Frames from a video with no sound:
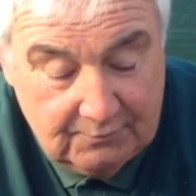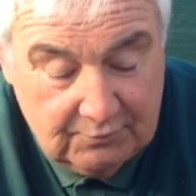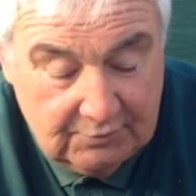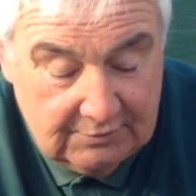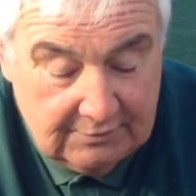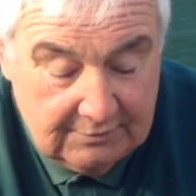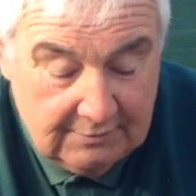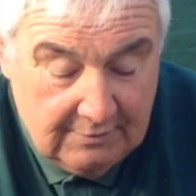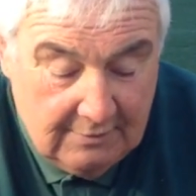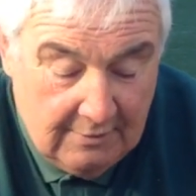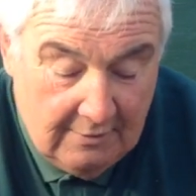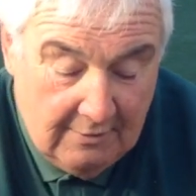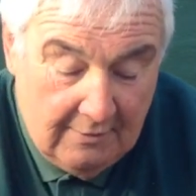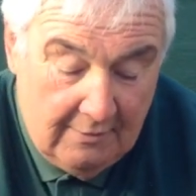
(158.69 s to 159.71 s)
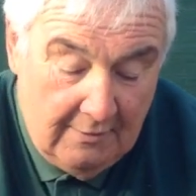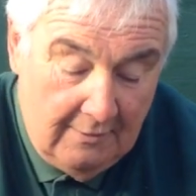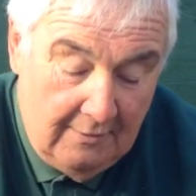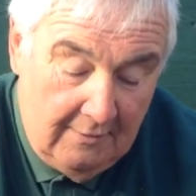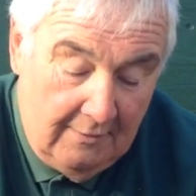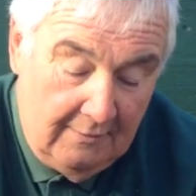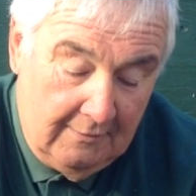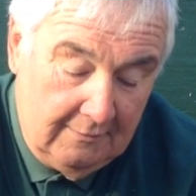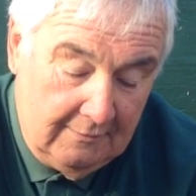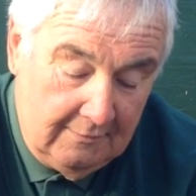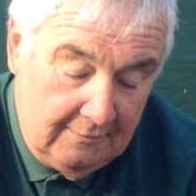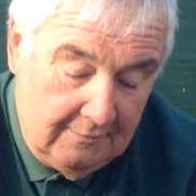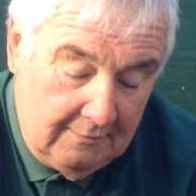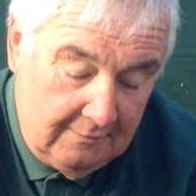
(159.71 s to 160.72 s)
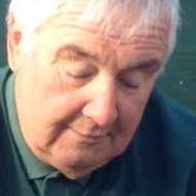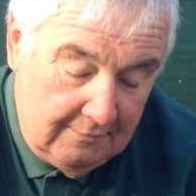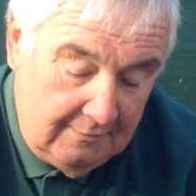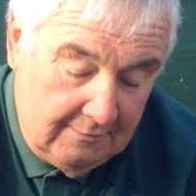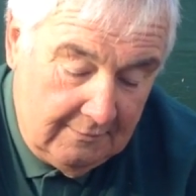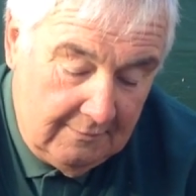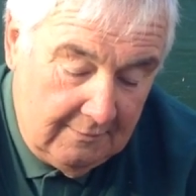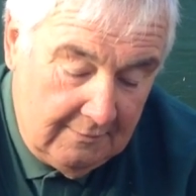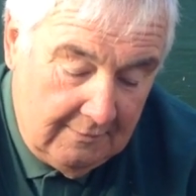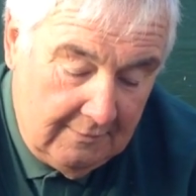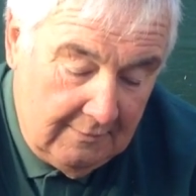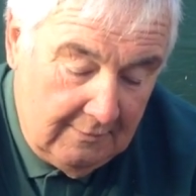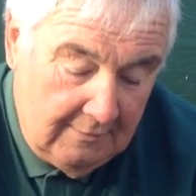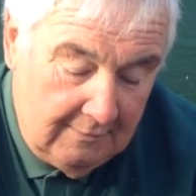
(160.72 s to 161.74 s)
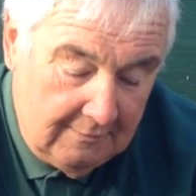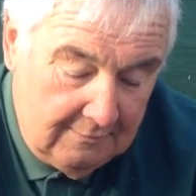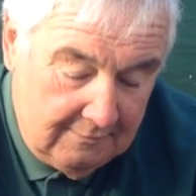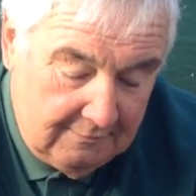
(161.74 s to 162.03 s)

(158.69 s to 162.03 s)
(silence)